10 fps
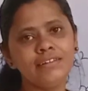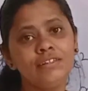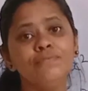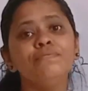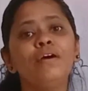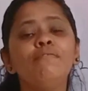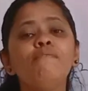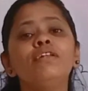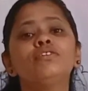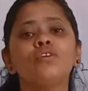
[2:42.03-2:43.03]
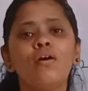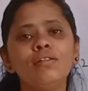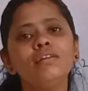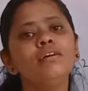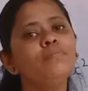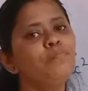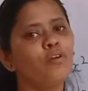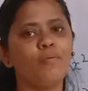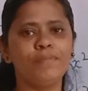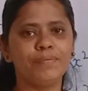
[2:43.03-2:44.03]
this when we will solve the
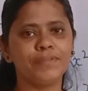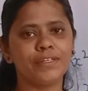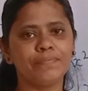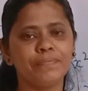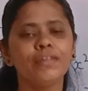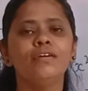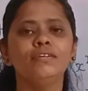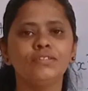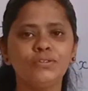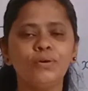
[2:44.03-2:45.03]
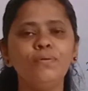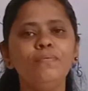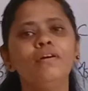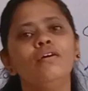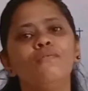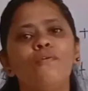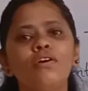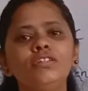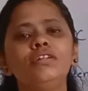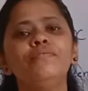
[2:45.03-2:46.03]
problems. So
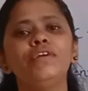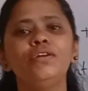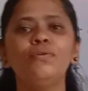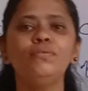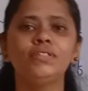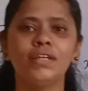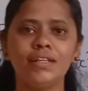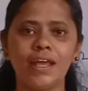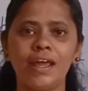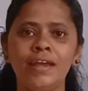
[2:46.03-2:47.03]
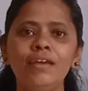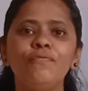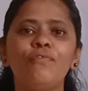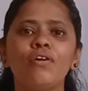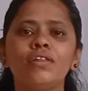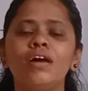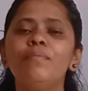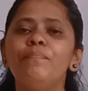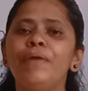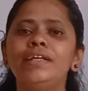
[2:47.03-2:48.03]
watch the video till the end for
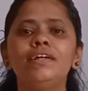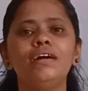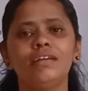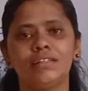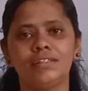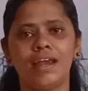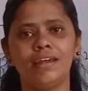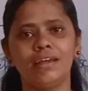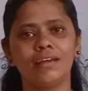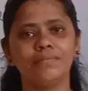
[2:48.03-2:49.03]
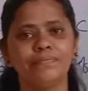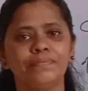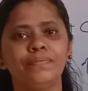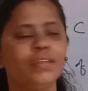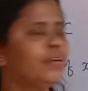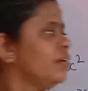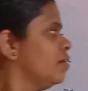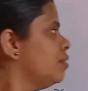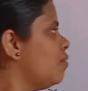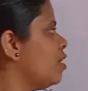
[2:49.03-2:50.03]
the better understanding.
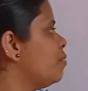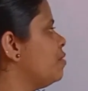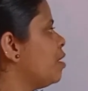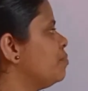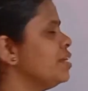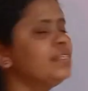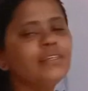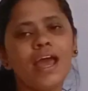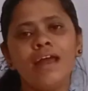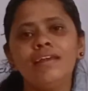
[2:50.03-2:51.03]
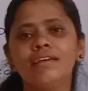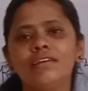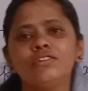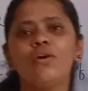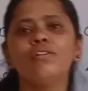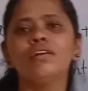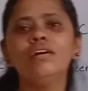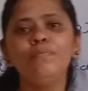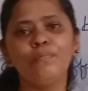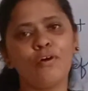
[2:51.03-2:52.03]
Now let me rub this and let us solve
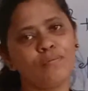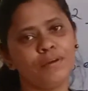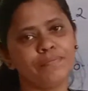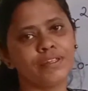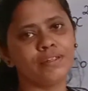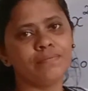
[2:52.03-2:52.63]
the problems.